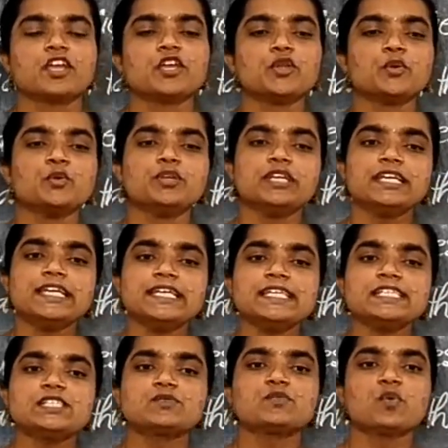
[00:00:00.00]
you
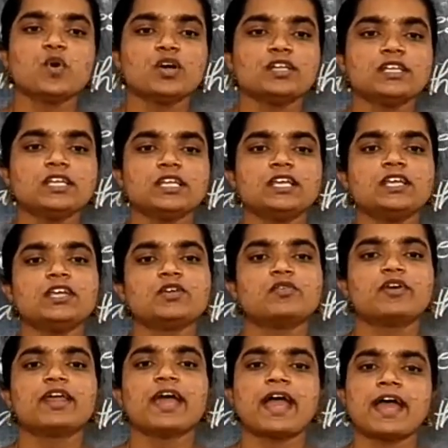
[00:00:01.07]
need only
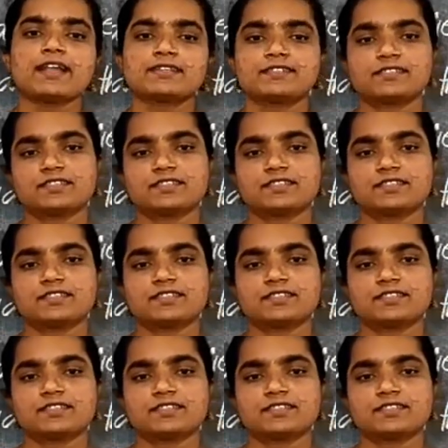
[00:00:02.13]
your hands.